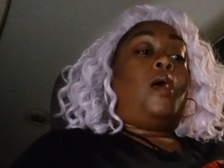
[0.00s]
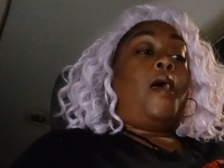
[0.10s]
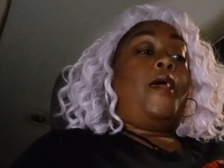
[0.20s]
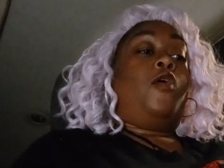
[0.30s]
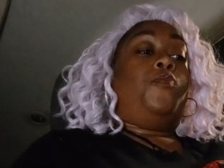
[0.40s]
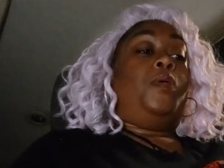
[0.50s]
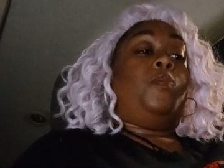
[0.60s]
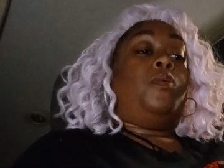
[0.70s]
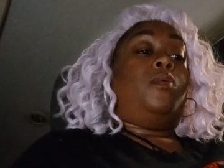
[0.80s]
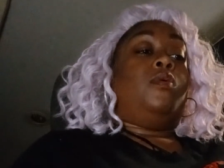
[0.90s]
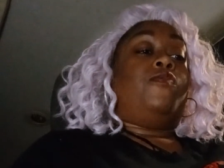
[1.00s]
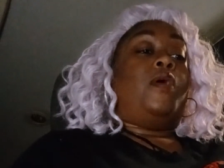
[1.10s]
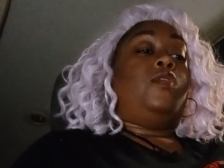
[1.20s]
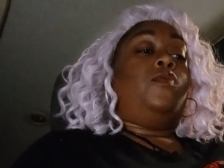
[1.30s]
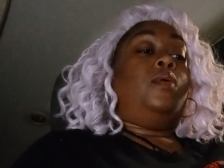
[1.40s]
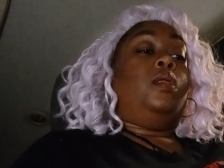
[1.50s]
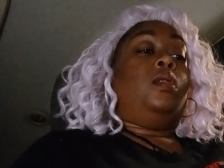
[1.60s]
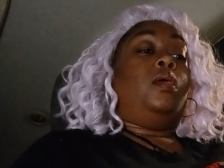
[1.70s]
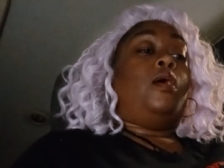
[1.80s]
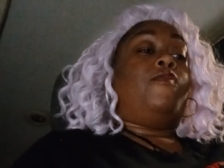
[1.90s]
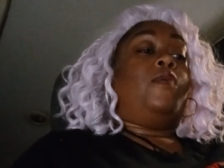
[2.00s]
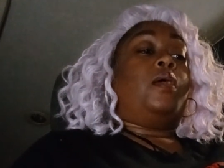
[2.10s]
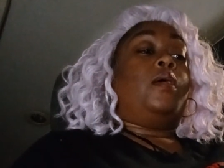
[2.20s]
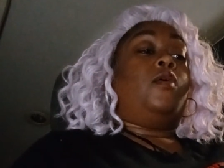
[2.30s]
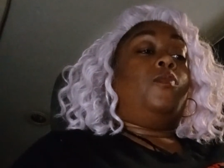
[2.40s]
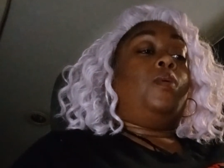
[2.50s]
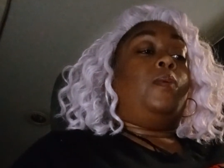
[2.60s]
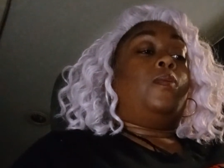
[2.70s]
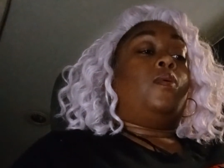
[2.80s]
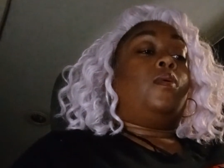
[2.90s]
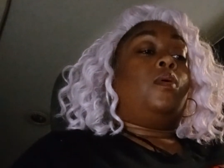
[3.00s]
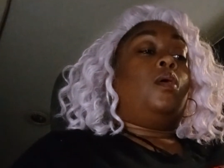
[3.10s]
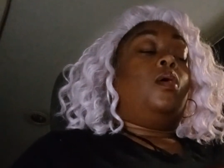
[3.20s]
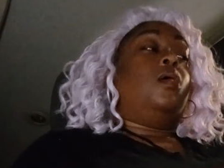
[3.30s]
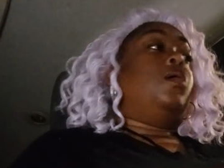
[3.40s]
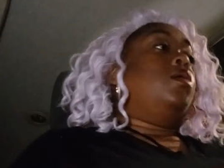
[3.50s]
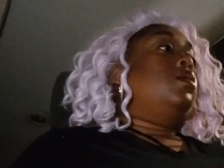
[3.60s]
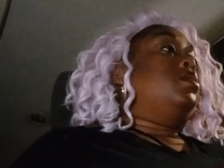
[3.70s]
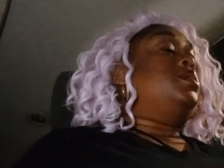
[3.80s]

I help people. If I do anything, I fucking help people.